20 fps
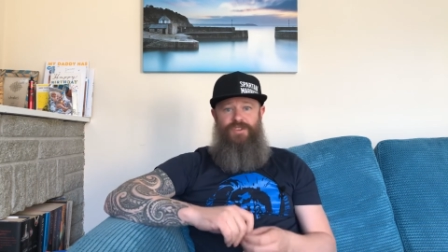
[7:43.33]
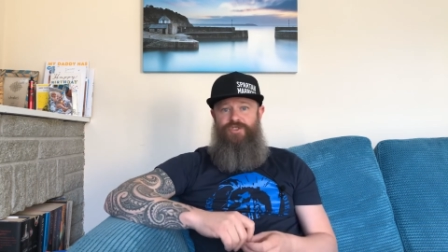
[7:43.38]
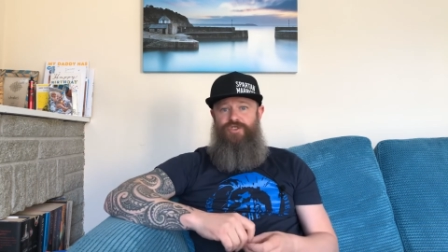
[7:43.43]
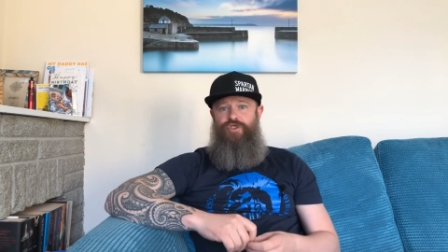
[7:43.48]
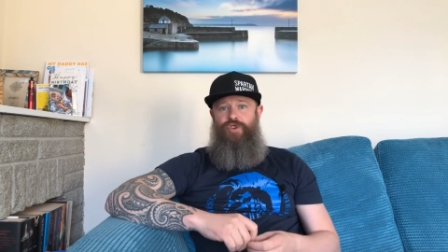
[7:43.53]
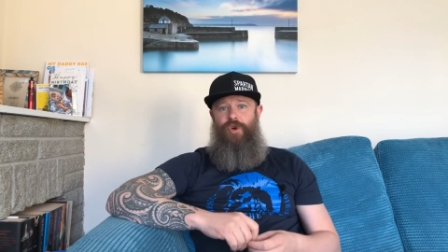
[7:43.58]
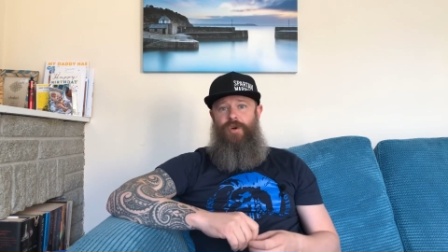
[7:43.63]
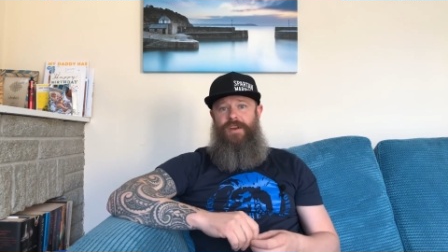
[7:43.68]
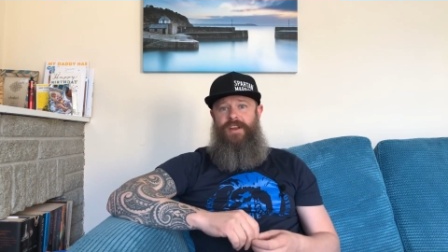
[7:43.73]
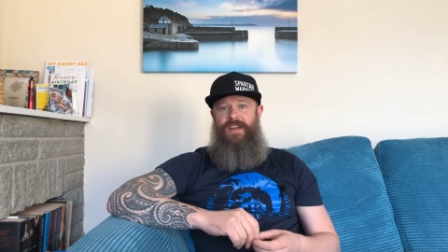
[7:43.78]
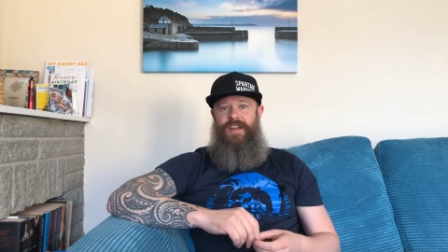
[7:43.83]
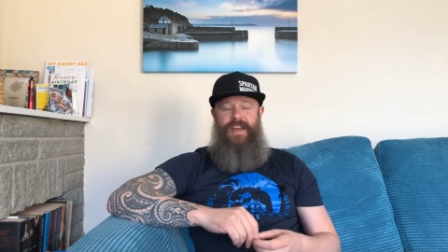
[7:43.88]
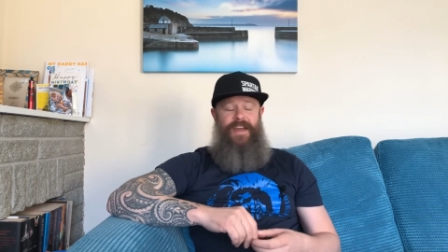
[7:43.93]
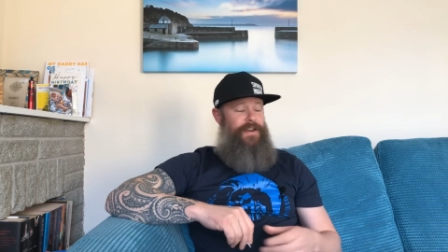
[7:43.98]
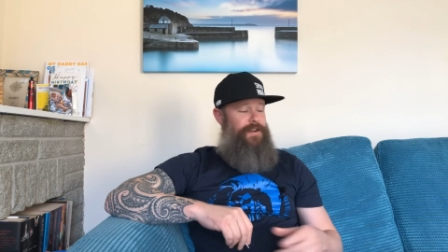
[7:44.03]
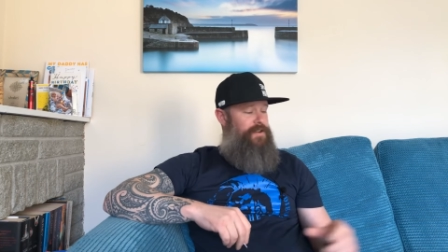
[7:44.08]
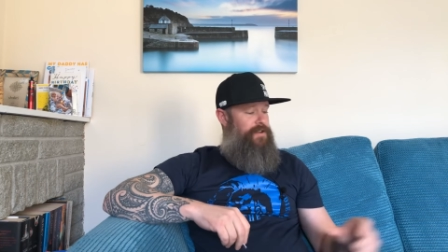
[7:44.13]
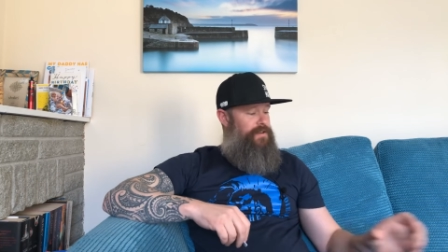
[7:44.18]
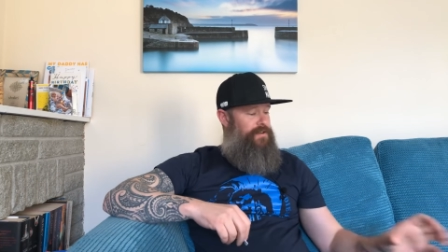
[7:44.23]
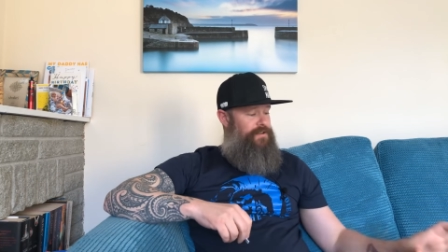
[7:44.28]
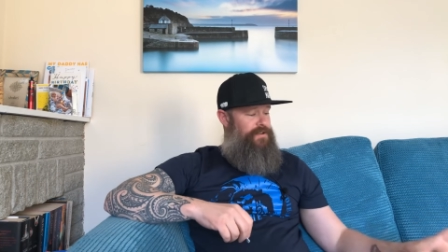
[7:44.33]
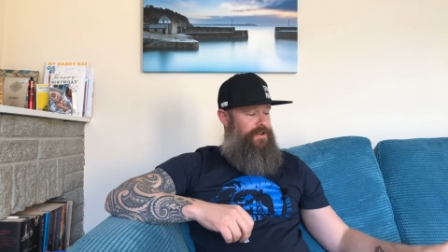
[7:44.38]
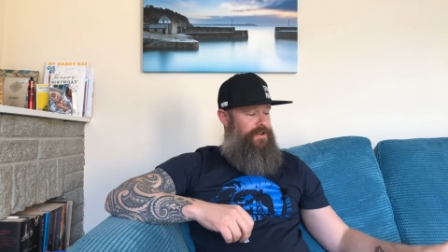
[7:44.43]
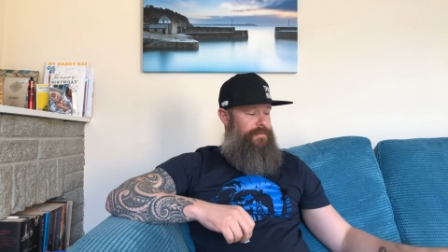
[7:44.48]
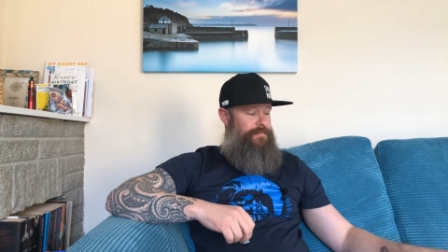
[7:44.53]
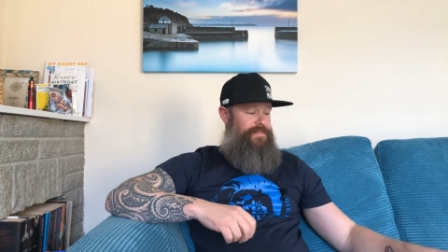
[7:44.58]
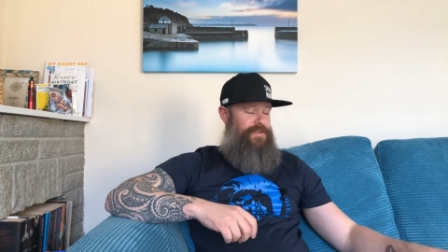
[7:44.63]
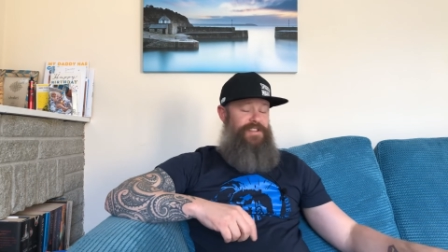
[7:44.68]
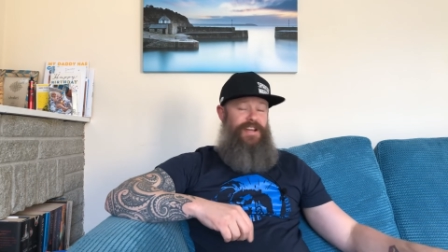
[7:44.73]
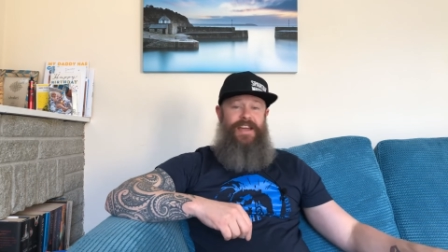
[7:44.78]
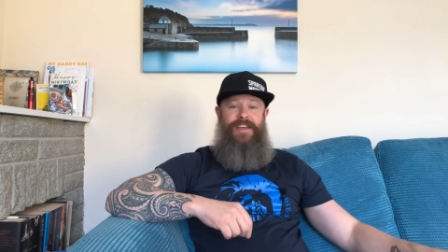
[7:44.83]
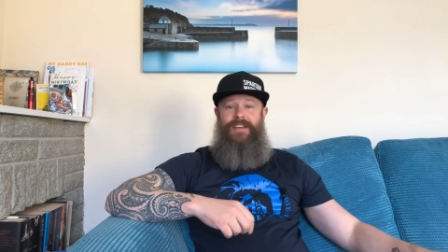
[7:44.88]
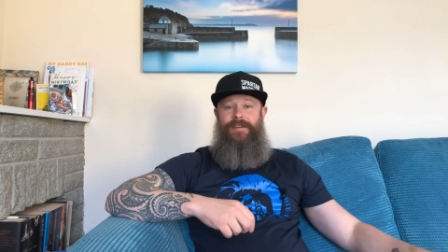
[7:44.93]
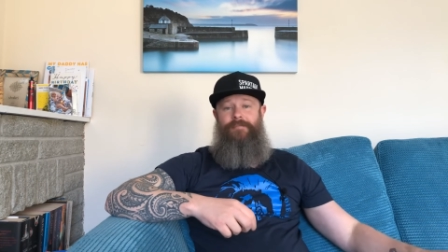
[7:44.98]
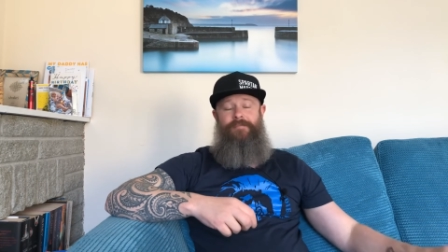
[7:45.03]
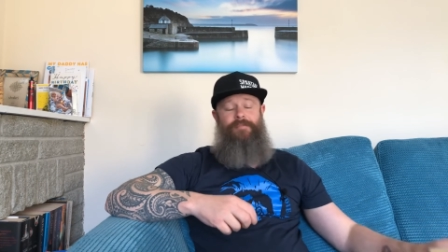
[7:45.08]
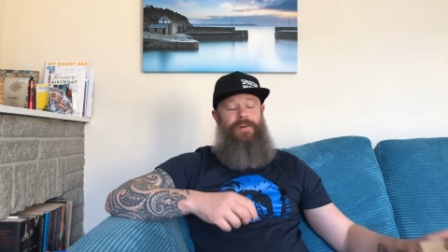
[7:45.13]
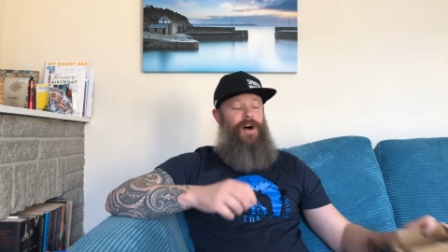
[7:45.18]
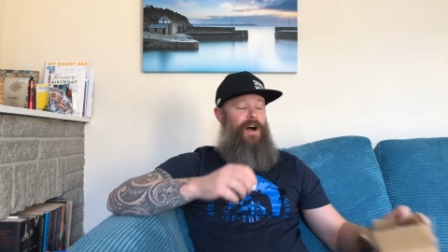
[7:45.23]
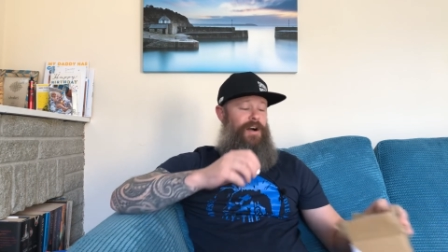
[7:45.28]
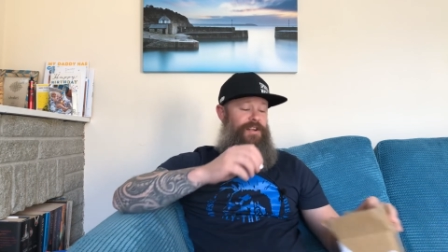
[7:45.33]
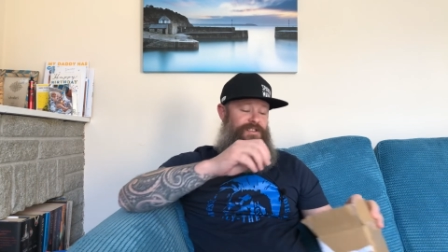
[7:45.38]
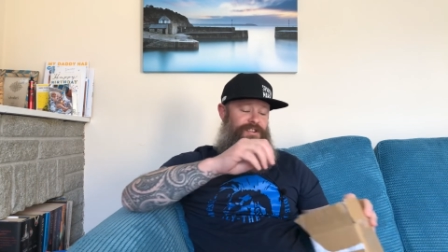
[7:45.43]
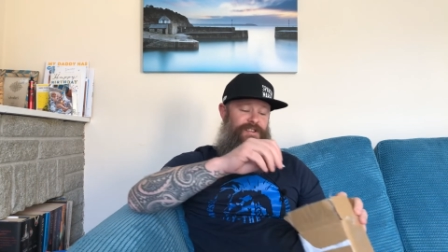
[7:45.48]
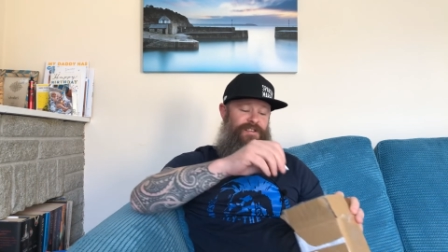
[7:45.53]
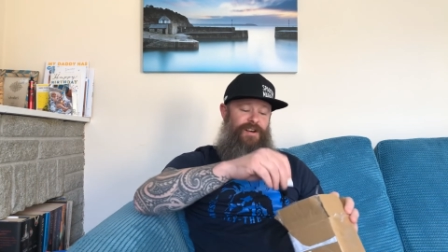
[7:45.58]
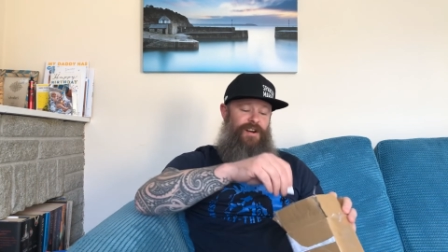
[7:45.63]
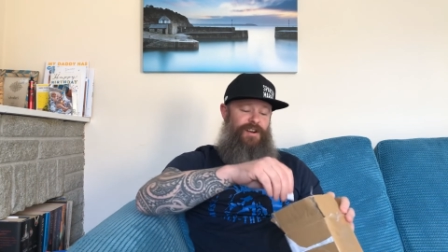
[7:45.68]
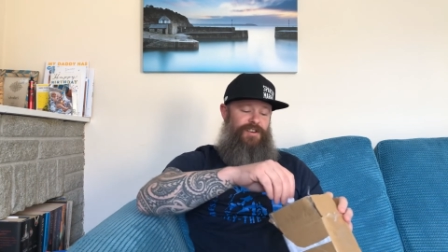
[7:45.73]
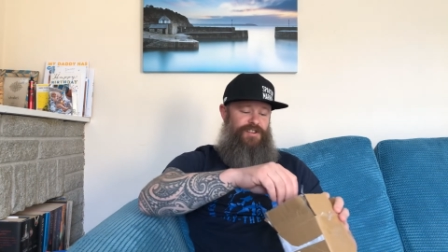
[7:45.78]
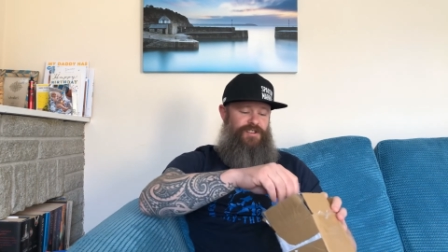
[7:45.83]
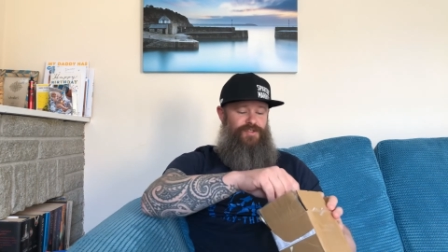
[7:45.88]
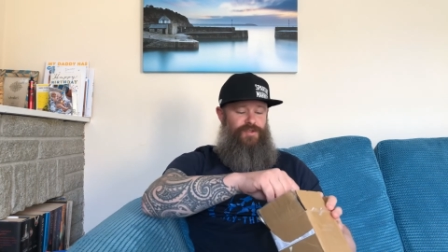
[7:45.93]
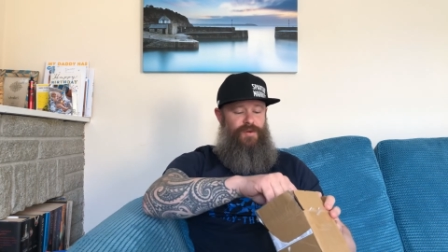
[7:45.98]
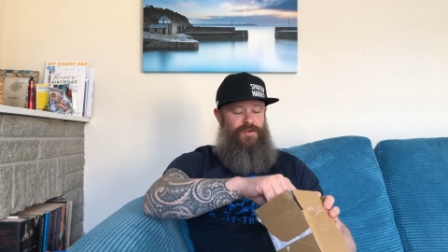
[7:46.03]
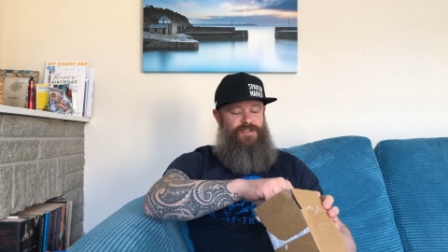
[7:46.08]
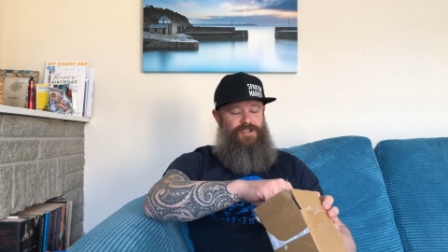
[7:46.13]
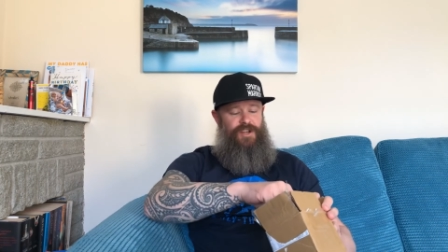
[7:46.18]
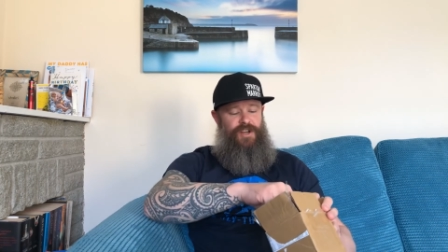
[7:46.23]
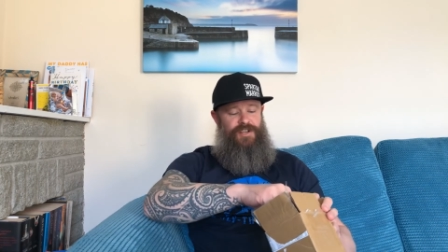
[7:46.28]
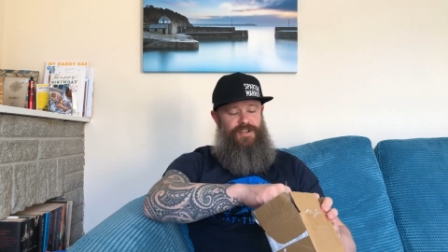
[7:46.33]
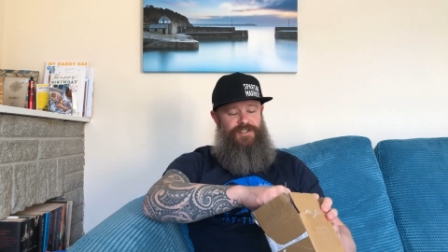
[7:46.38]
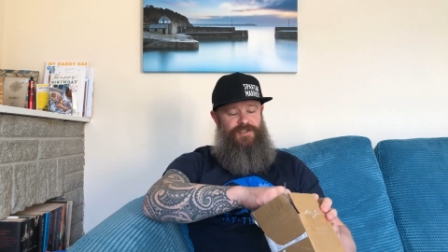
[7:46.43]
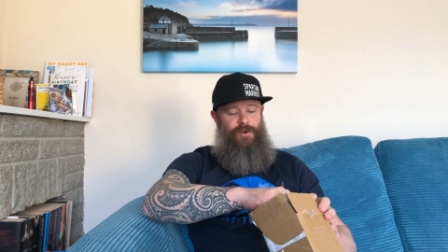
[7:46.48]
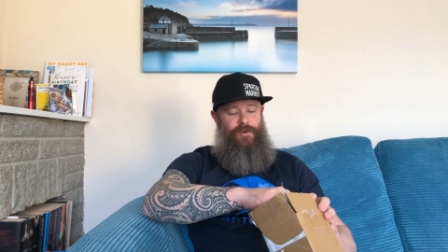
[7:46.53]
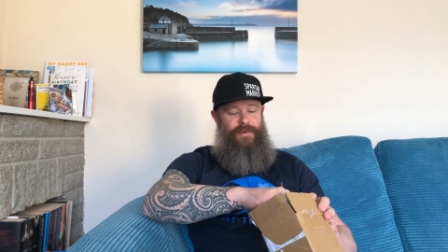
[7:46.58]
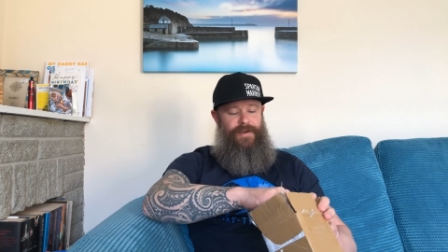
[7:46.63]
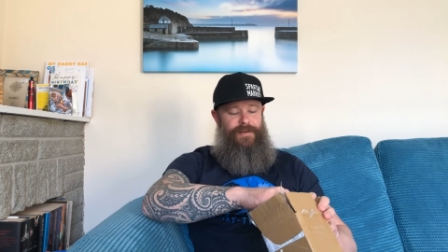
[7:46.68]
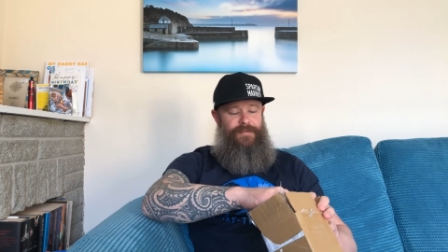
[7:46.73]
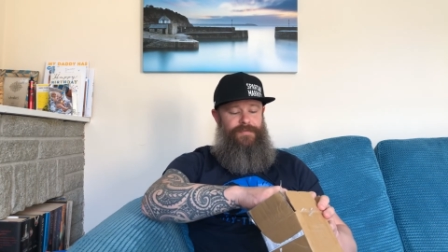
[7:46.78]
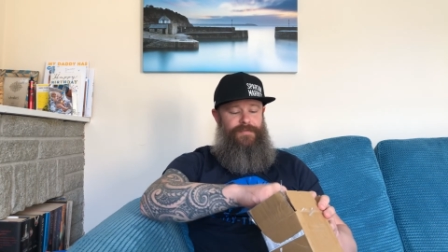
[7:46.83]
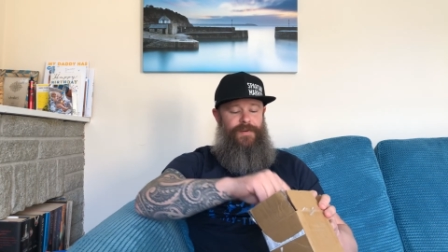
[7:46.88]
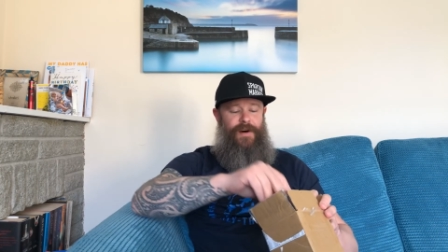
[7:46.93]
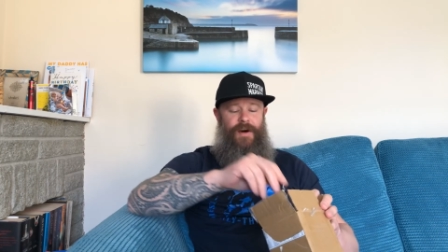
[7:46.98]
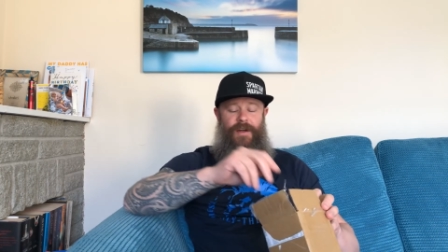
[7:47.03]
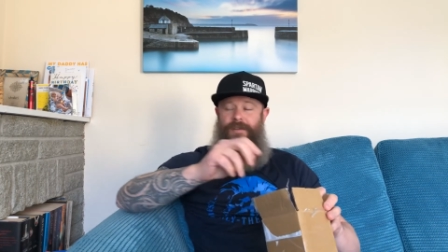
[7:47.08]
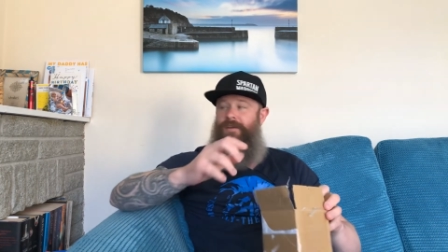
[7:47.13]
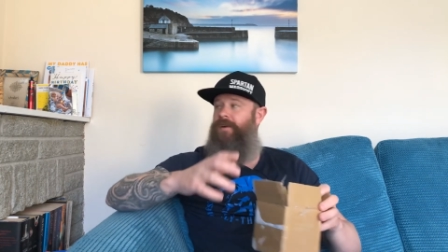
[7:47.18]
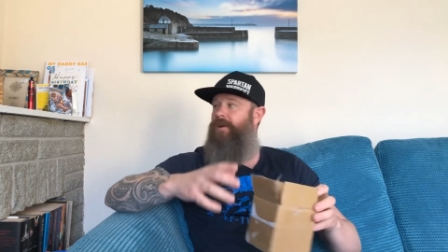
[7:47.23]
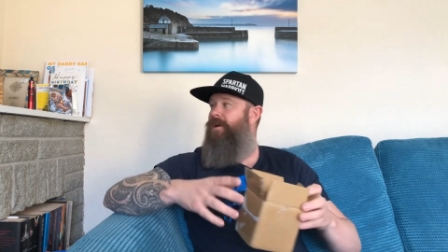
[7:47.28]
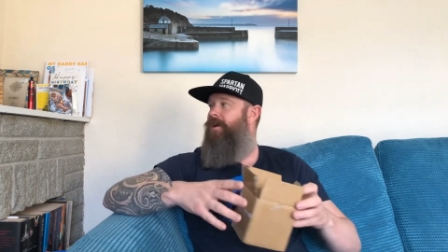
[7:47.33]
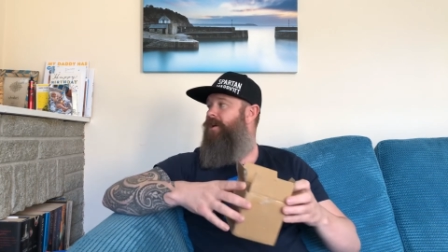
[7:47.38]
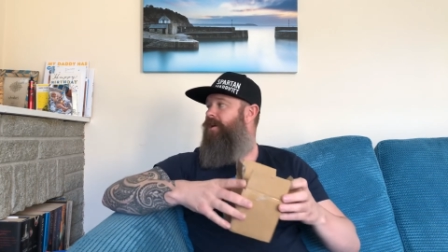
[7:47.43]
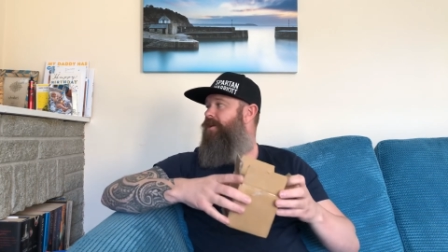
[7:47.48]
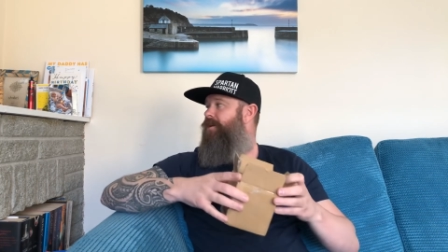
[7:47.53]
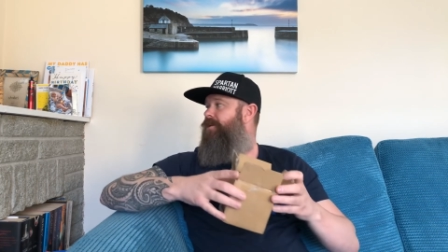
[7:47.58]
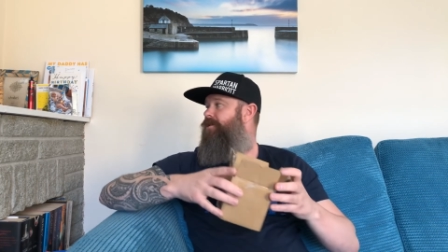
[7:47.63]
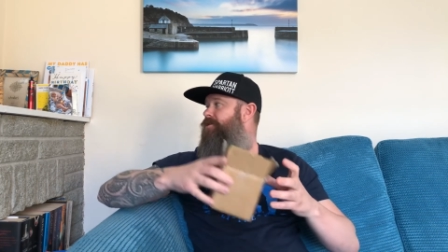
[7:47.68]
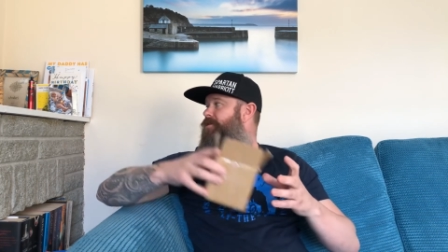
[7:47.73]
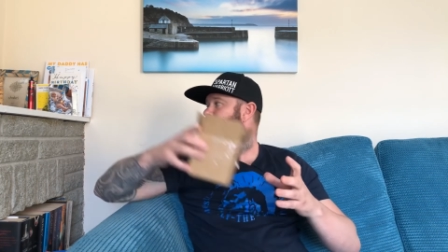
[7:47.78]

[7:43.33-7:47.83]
joining in and um, taking part. I just thought it was a nice little bit of fun. Do